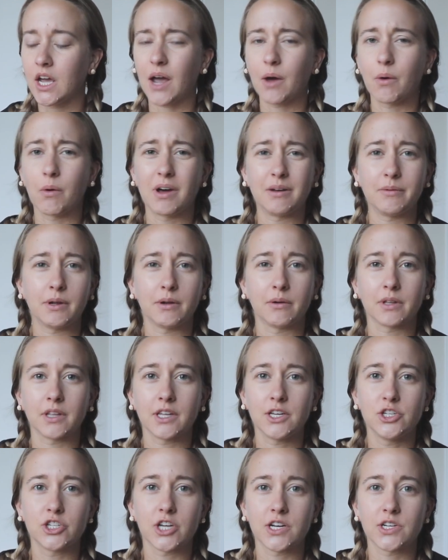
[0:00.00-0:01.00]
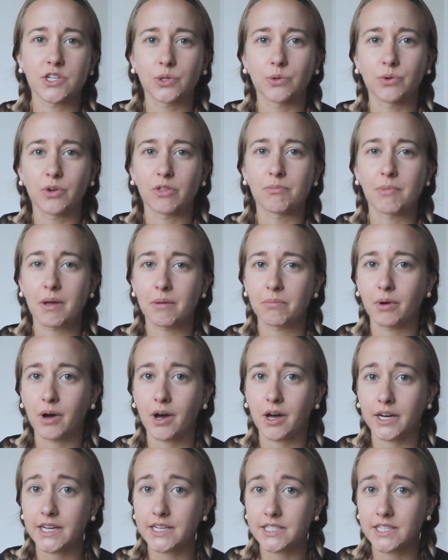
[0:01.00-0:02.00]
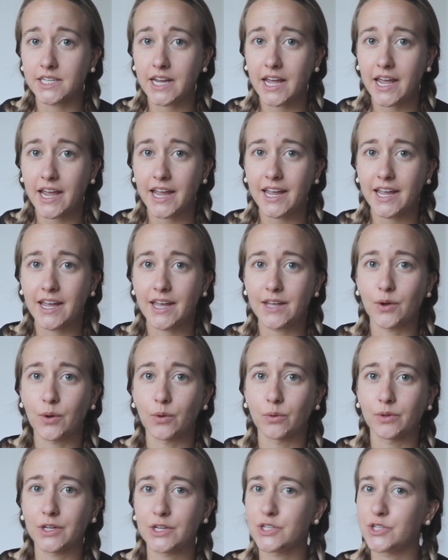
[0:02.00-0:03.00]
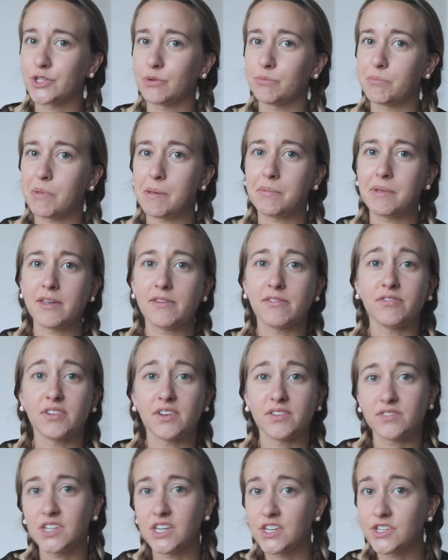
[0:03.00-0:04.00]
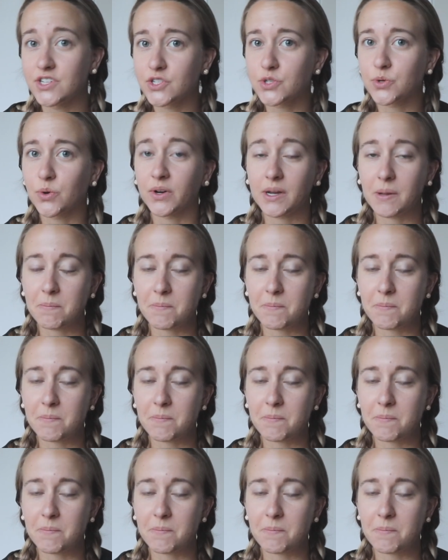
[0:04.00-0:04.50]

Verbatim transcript: I want to be really gentle with my body today and only do maybe 15 to 20